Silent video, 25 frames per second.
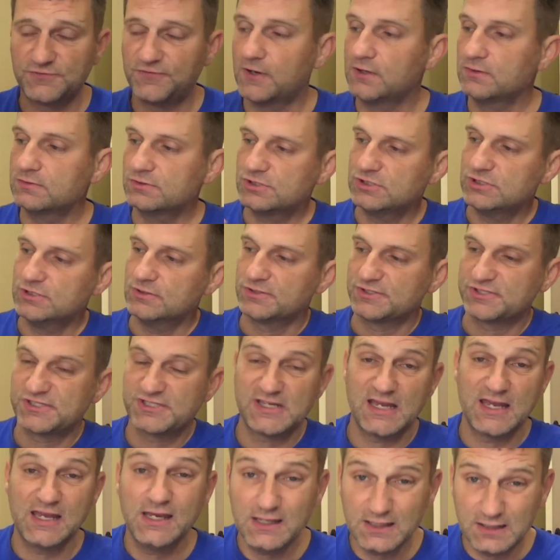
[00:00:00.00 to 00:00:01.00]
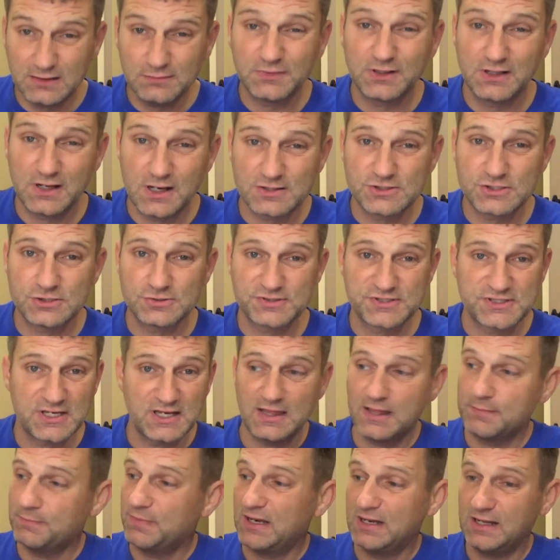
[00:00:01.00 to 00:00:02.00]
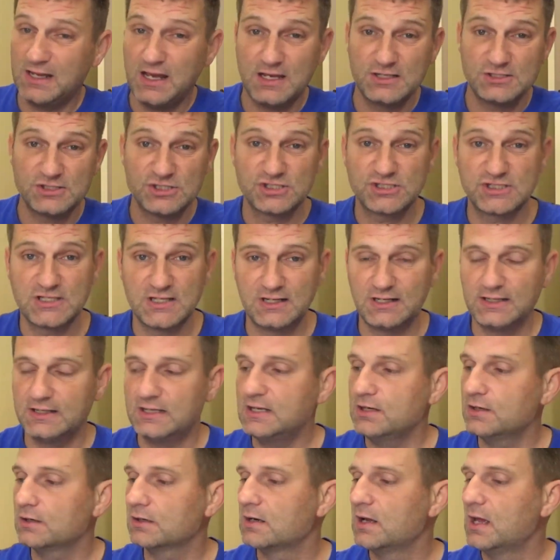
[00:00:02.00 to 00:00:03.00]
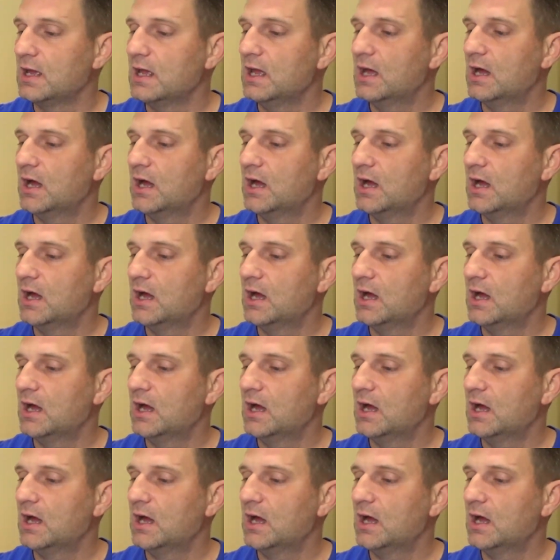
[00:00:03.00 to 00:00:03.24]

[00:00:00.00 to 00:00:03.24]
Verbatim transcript: folks, you'll see it because you'll see the medication's still in here.